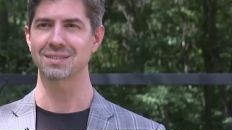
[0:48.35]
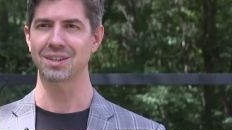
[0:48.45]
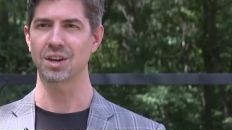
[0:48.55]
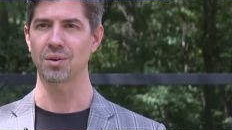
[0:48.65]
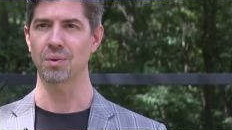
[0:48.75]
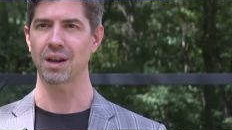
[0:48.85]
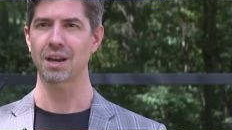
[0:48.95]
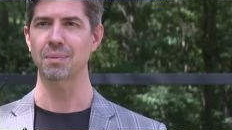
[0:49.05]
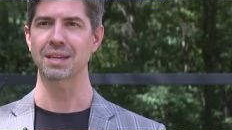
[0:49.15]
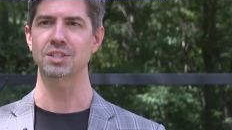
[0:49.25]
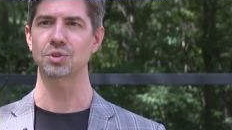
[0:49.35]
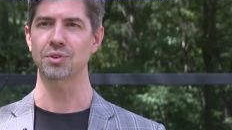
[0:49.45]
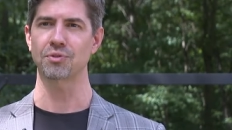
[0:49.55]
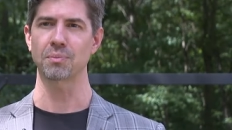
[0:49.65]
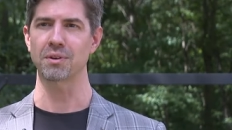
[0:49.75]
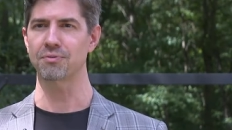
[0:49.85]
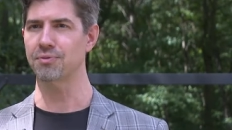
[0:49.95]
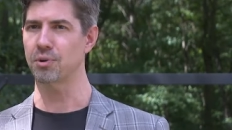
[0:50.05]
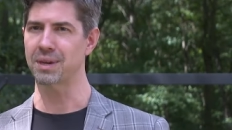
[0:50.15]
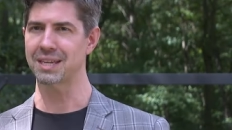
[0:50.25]
you know, coming into it from a
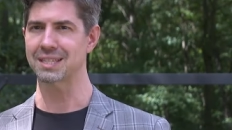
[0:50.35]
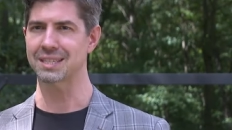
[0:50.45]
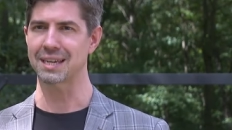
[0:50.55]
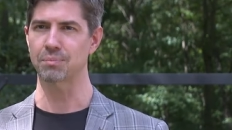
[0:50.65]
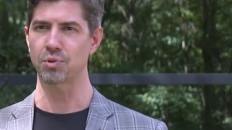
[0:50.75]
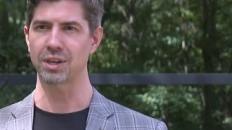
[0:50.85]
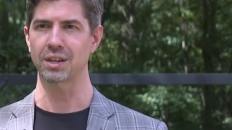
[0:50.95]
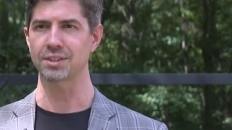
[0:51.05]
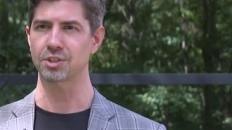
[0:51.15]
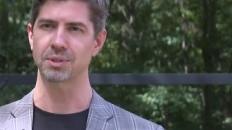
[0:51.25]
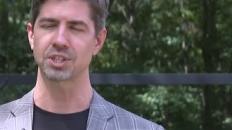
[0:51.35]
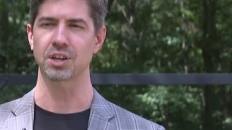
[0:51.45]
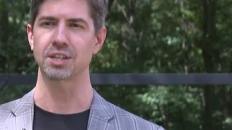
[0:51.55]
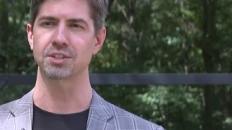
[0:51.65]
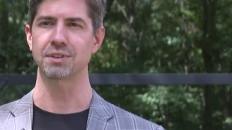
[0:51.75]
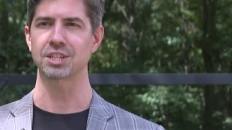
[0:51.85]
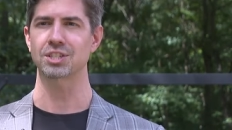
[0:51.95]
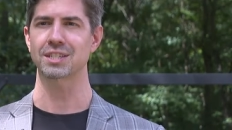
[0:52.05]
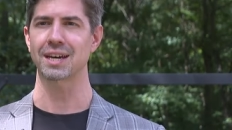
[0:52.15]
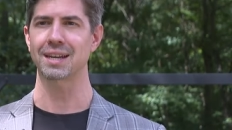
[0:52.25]
filmmaking standpoint, not so much the
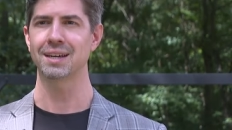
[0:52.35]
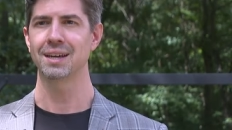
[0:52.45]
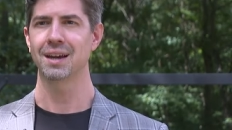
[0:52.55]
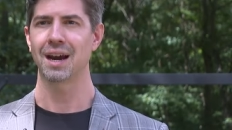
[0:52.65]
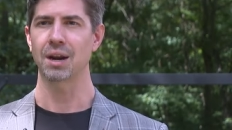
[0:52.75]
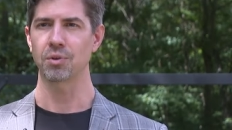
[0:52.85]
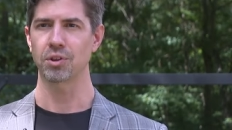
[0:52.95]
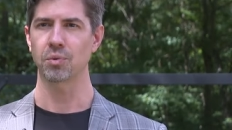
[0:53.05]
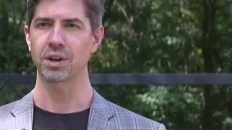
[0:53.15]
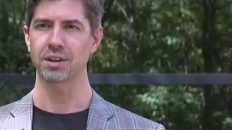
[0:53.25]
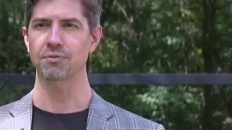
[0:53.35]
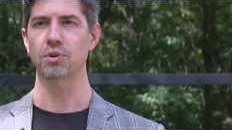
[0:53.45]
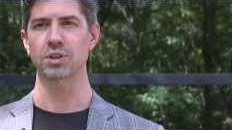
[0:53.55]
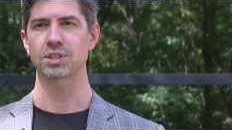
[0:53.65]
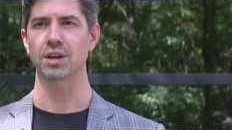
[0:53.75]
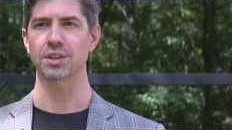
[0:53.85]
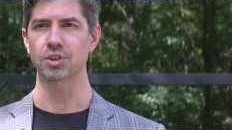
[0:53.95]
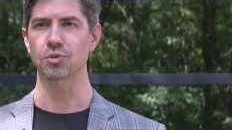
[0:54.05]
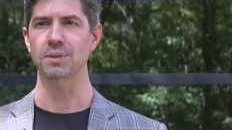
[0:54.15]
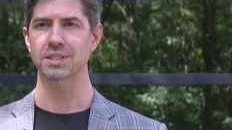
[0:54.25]
conservation side. I really wanted to focus on the
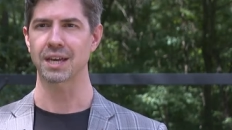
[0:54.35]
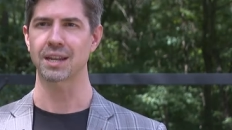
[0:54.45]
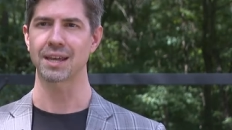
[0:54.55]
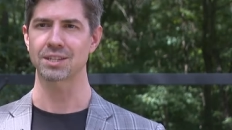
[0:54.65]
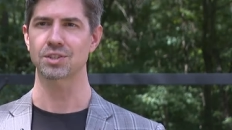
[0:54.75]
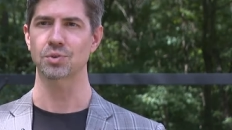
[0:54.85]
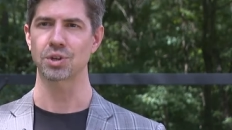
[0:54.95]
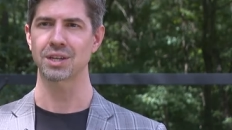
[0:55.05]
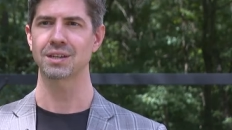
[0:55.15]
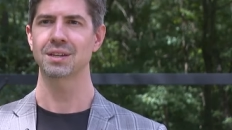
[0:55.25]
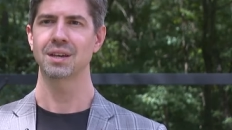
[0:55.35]
human side of that story.